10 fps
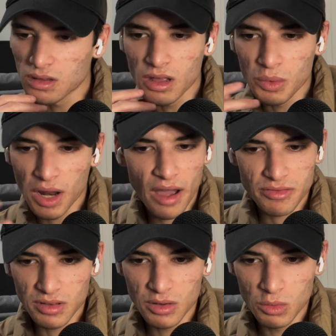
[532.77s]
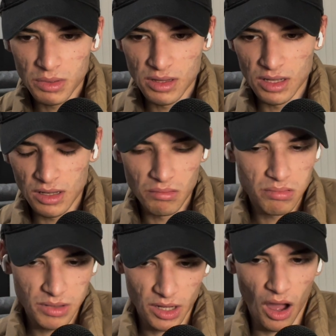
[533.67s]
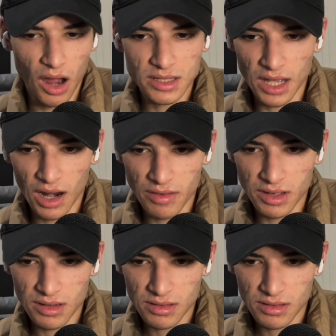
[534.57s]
It would be the content of it,